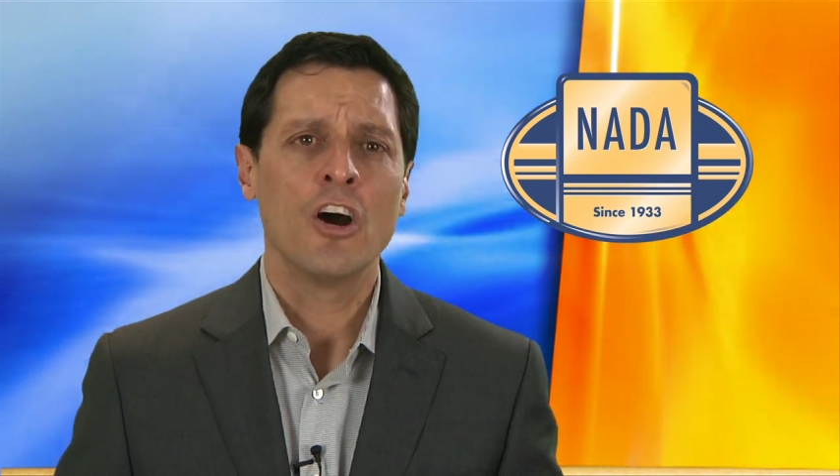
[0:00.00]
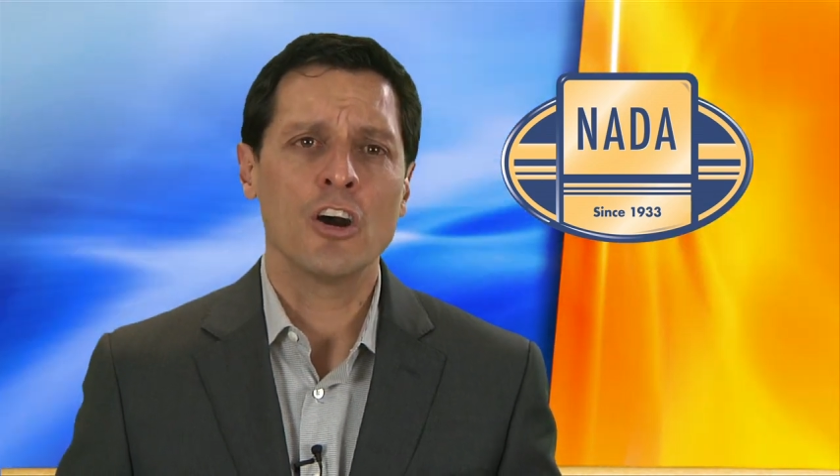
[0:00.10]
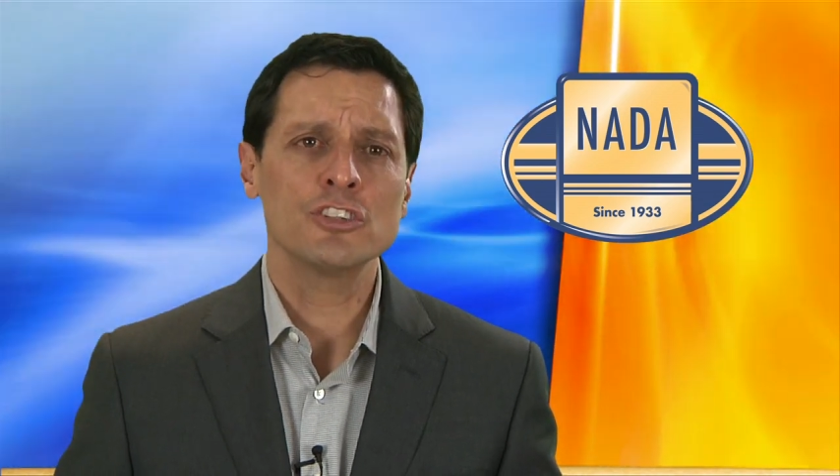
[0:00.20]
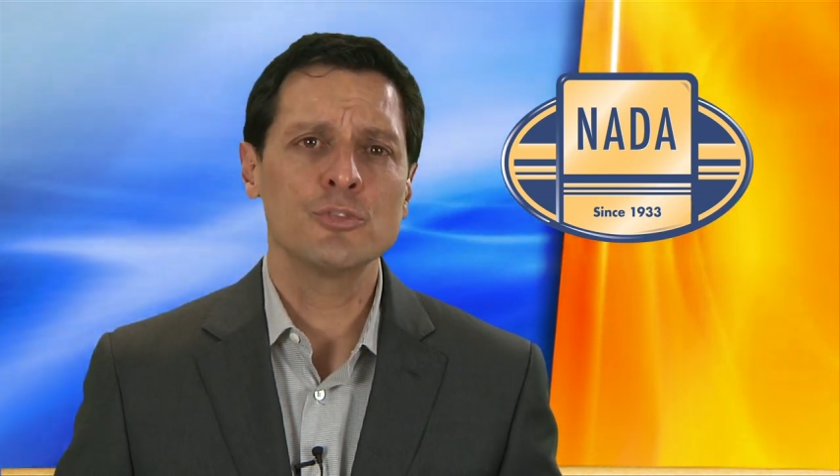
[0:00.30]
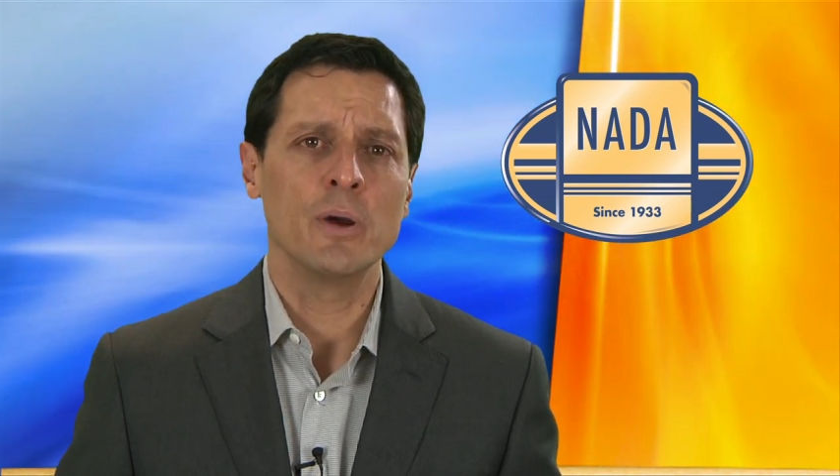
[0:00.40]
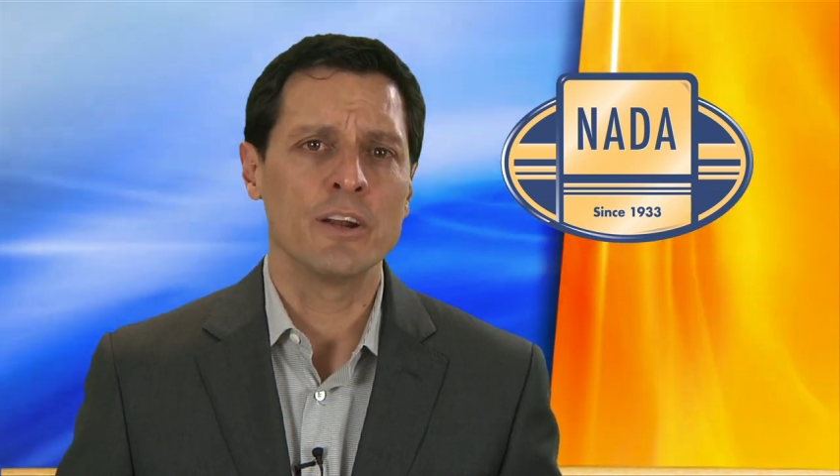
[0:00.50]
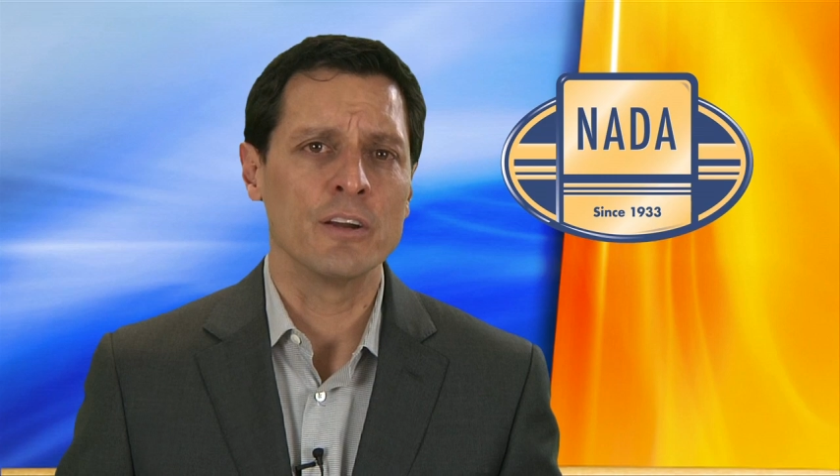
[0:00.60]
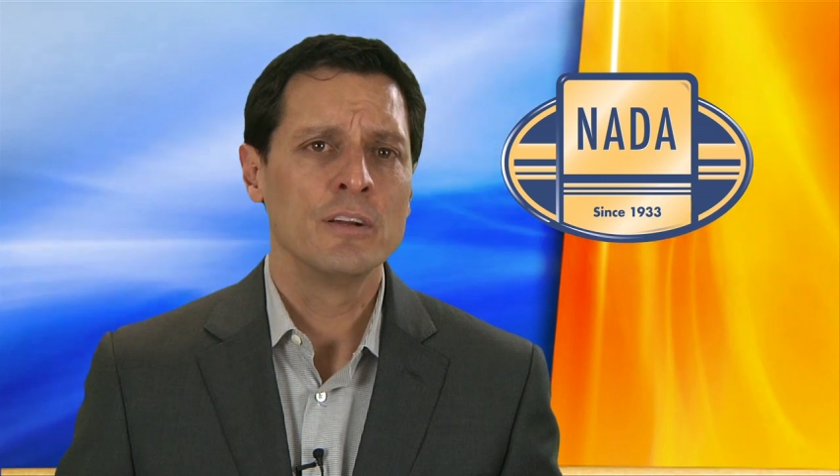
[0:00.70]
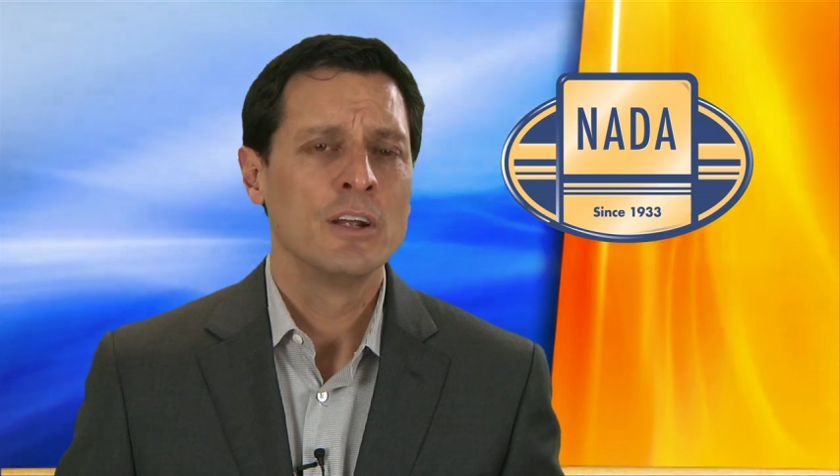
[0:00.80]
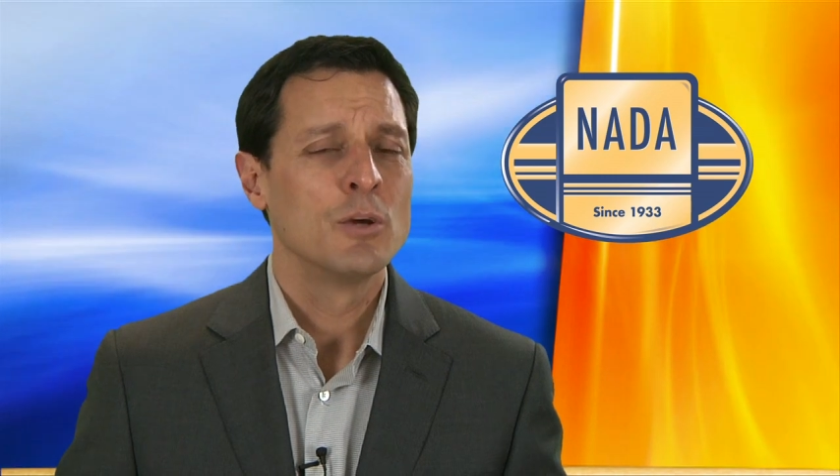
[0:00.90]
harsh
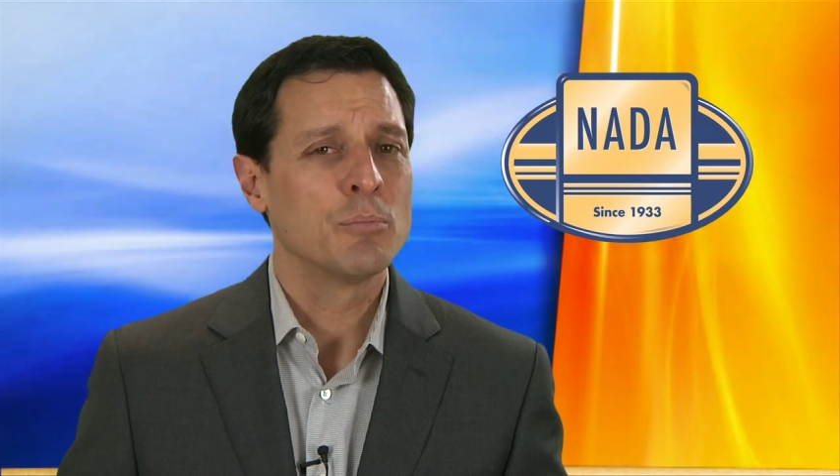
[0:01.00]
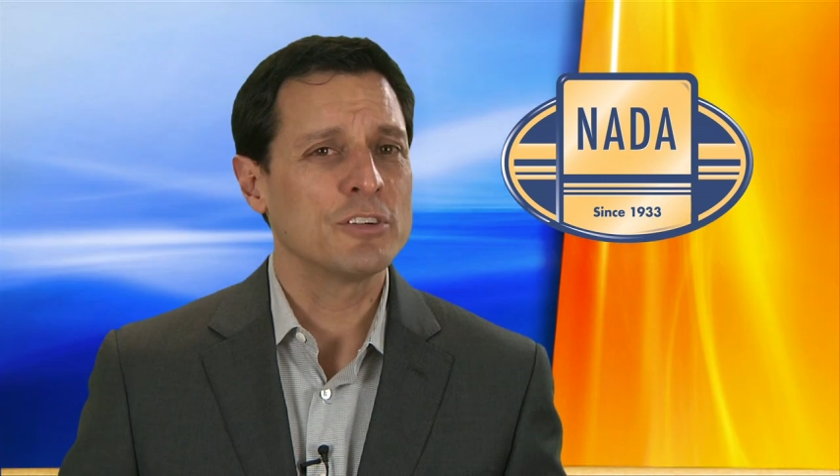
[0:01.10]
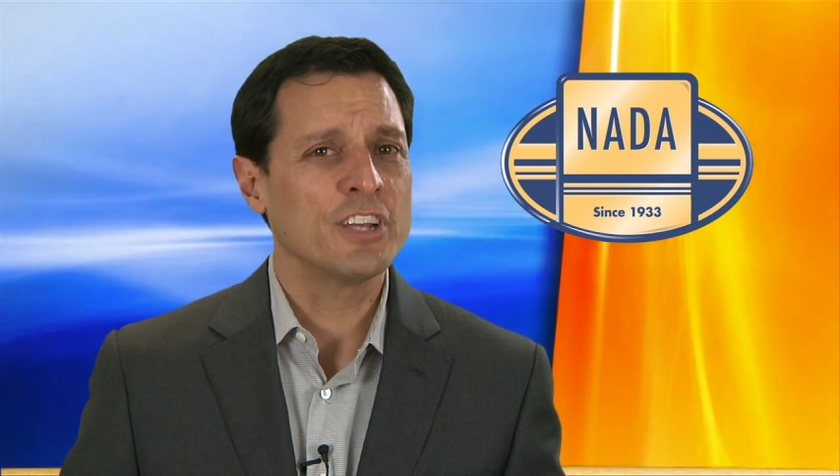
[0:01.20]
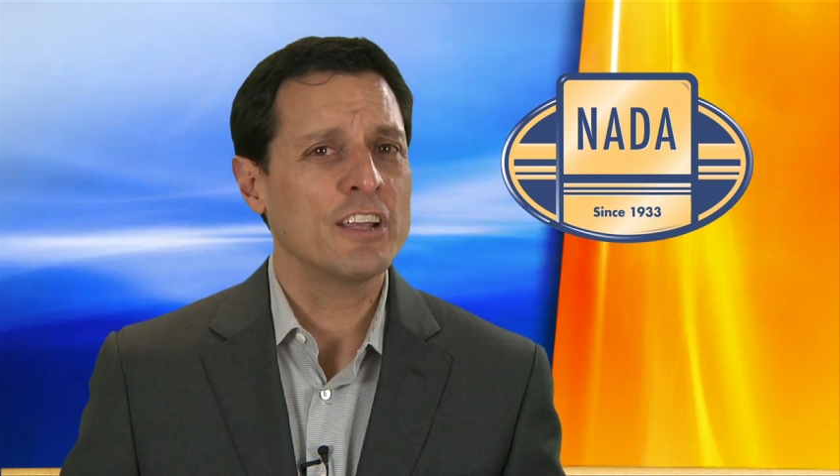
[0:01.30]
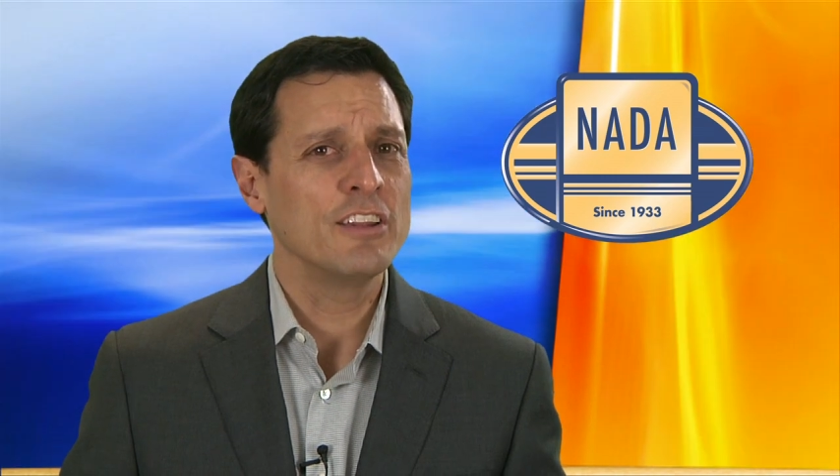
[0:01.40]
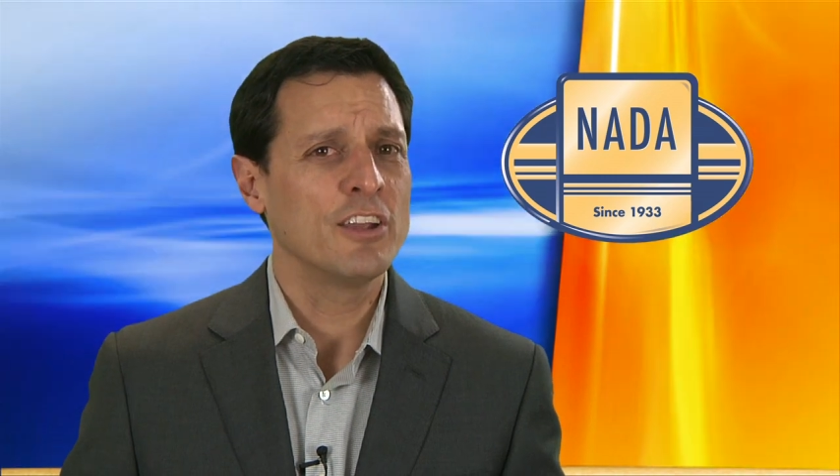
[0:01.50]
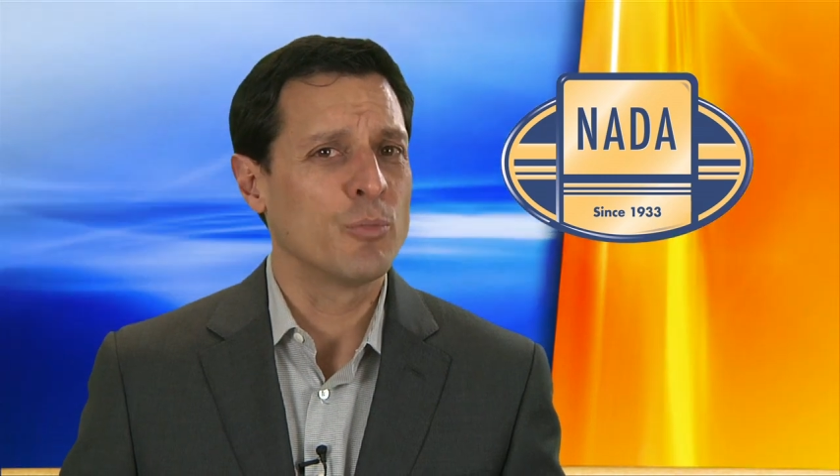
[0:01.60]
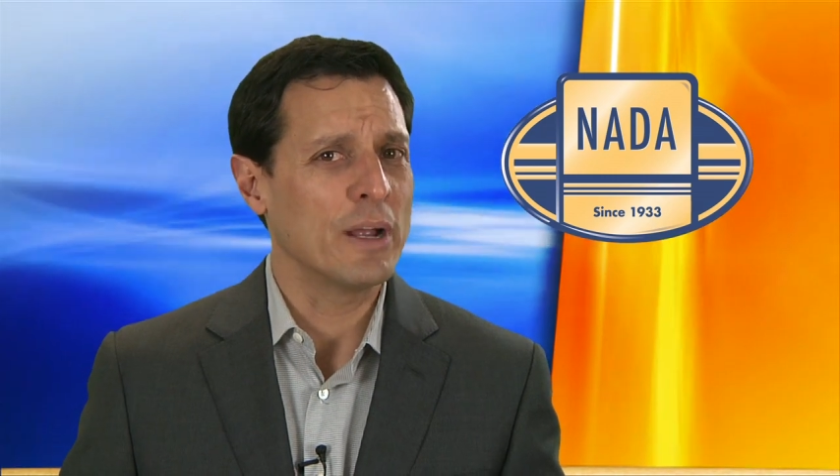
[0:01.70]
winter, particularly